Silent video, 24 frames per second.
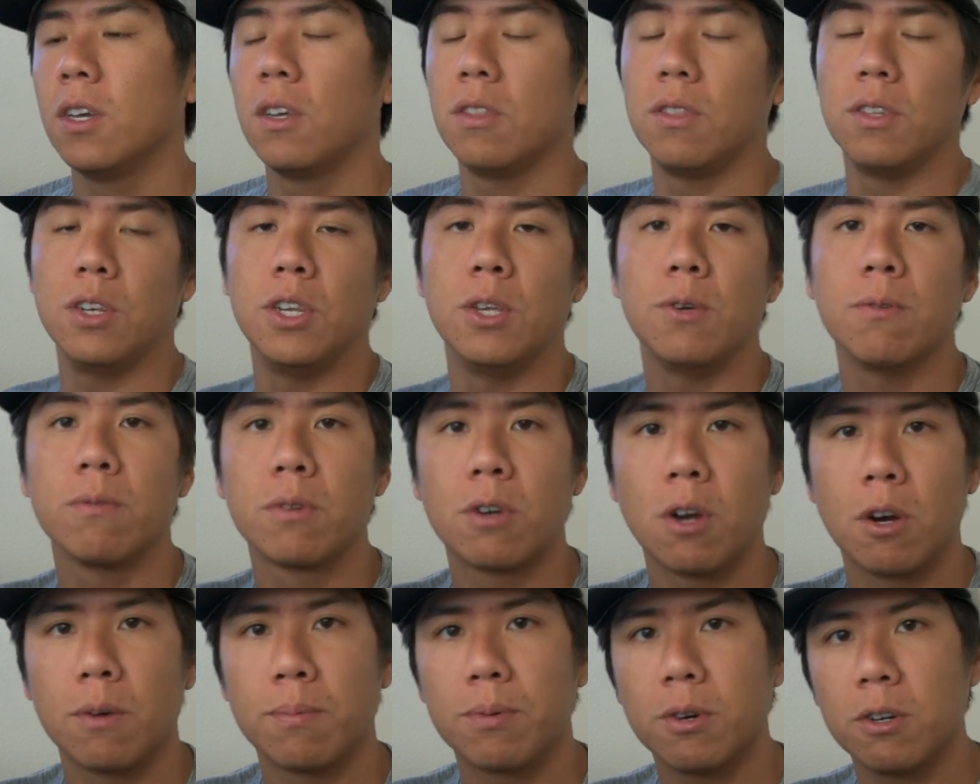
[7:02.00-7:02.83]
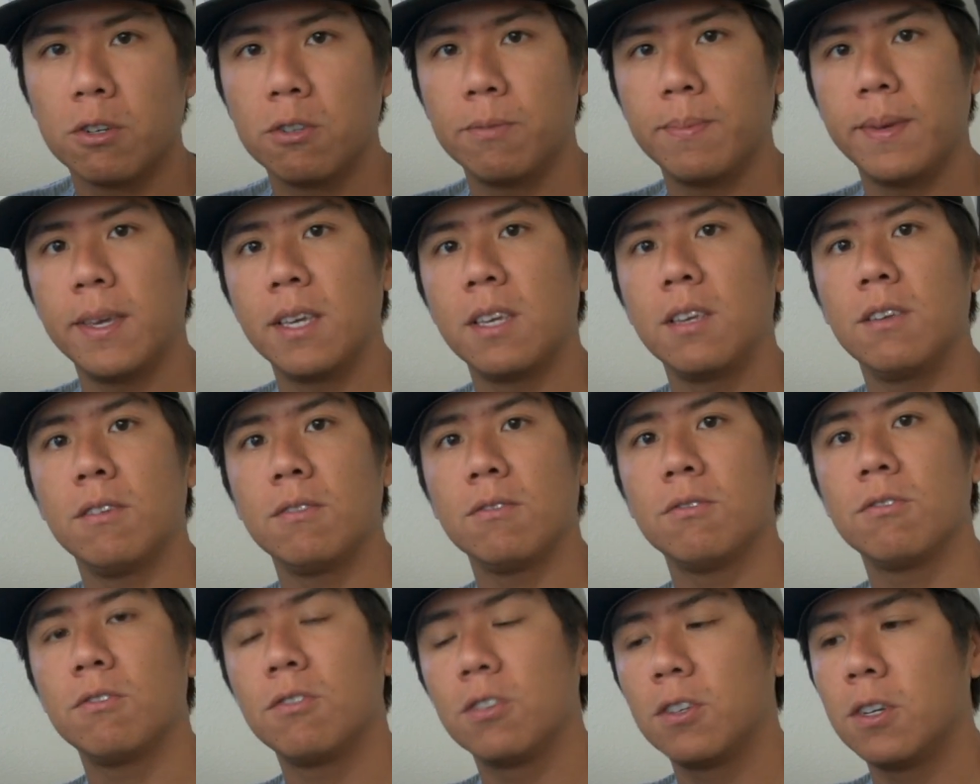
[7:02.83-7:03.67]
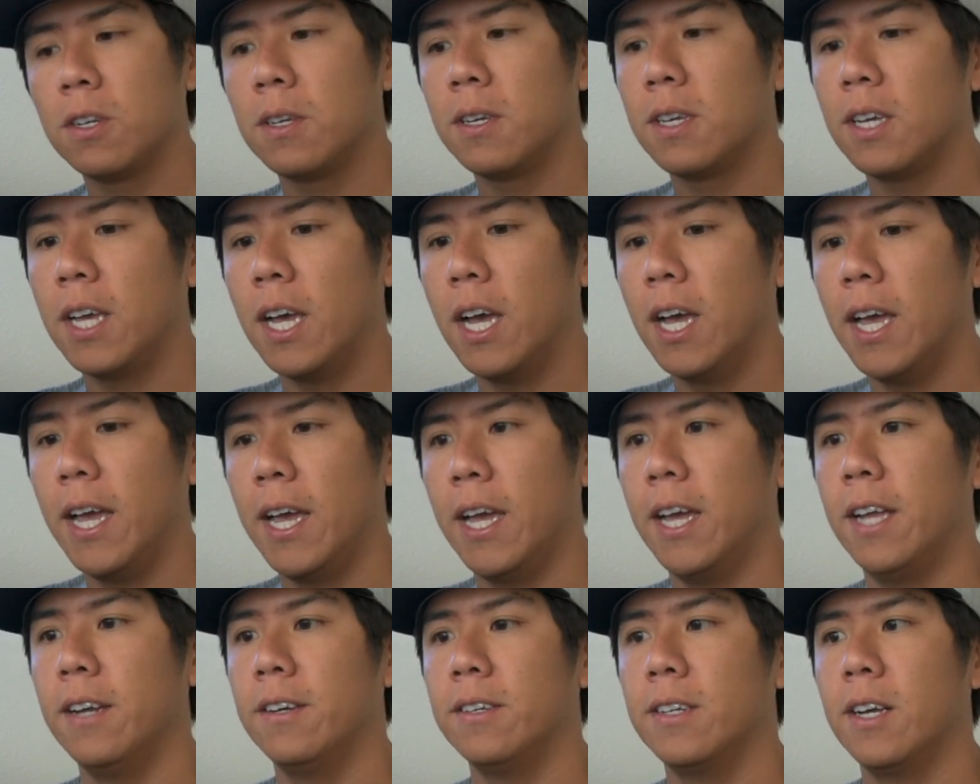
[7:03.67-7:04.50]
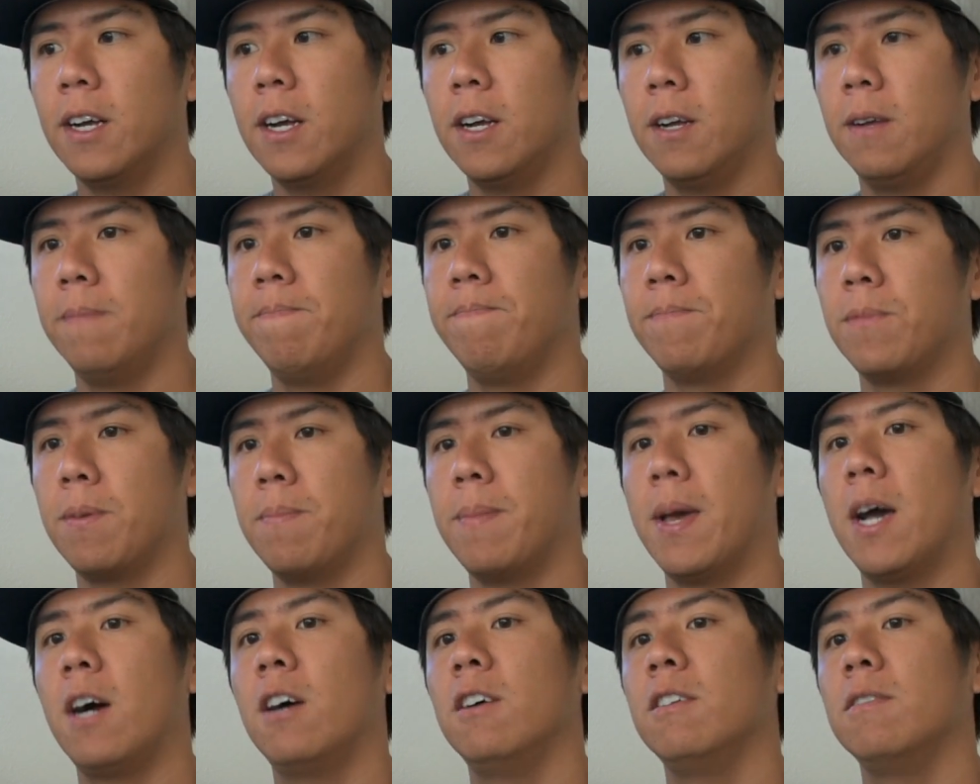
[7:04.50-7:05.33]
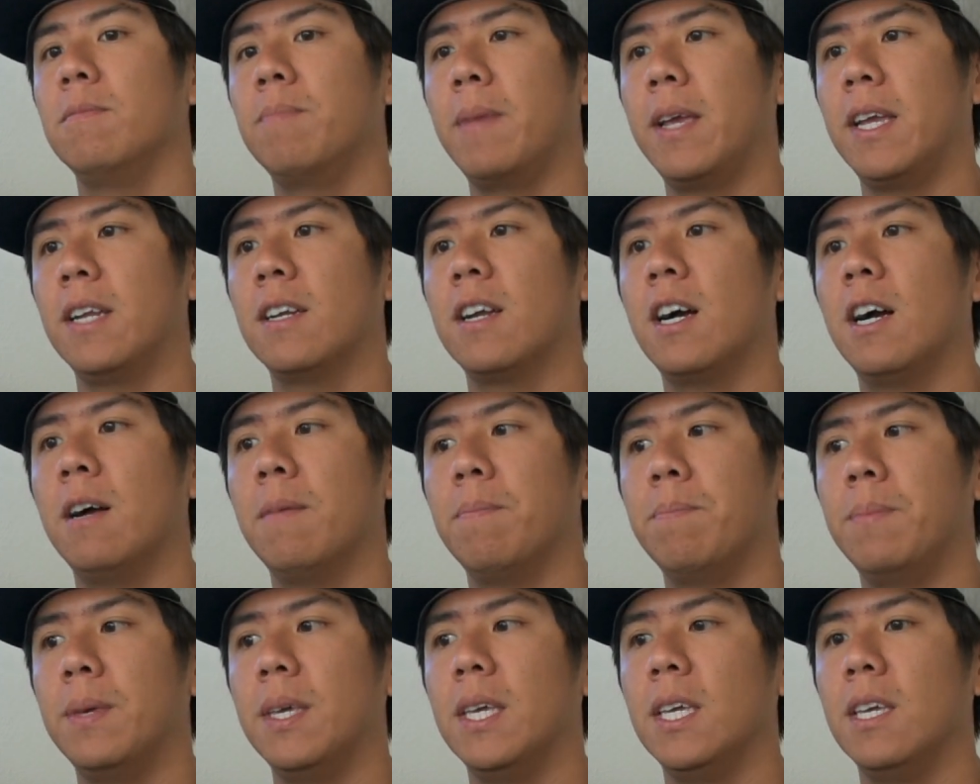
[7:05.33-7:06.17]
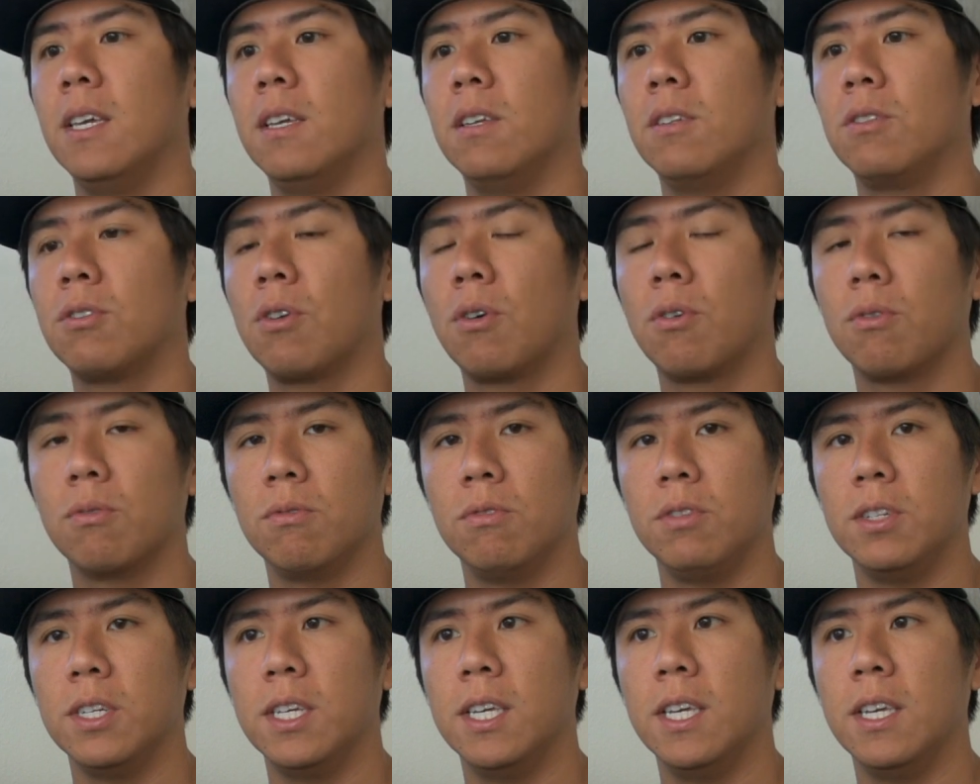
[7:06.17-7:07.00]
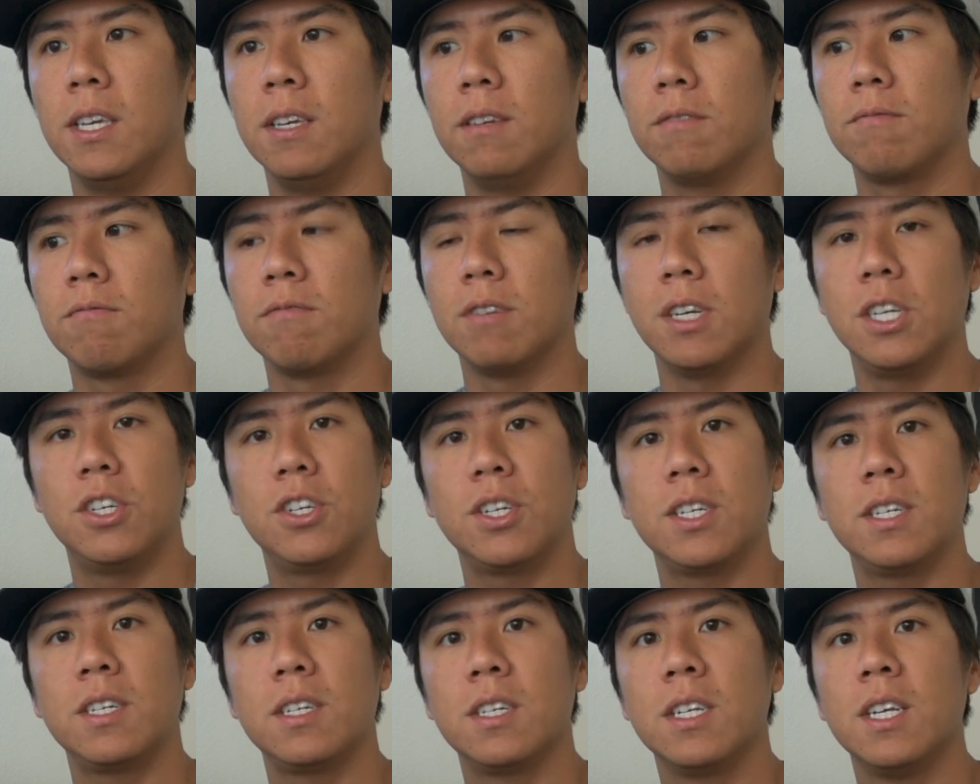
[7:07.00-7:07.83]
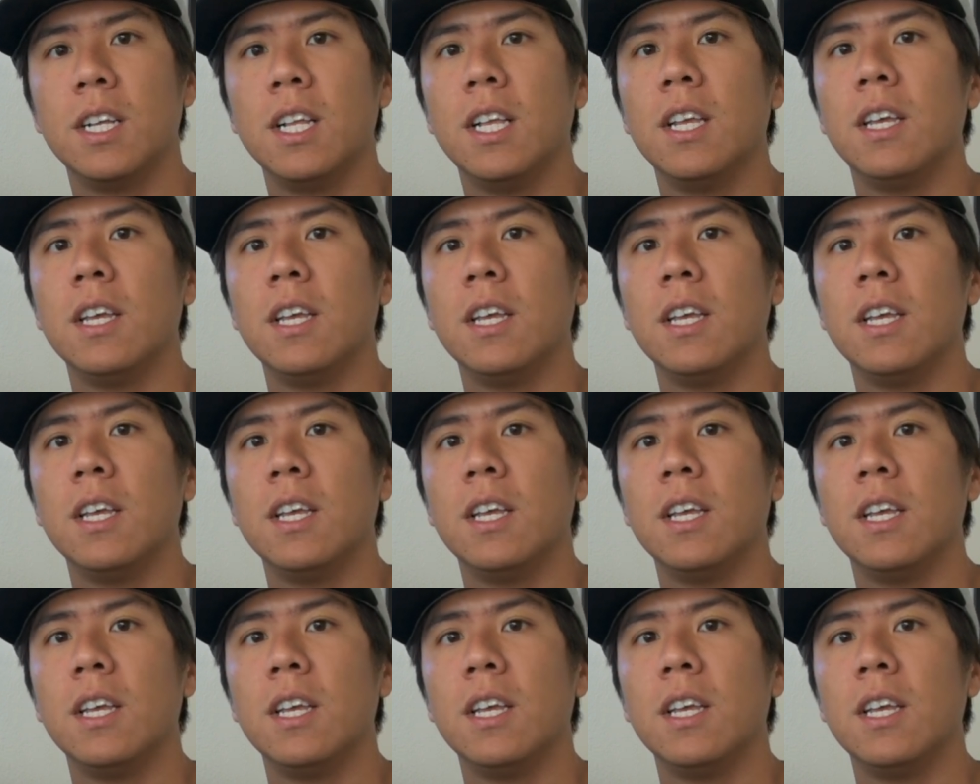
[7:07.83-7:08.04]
the new GoPros being used, and the mount may not be totally rigid,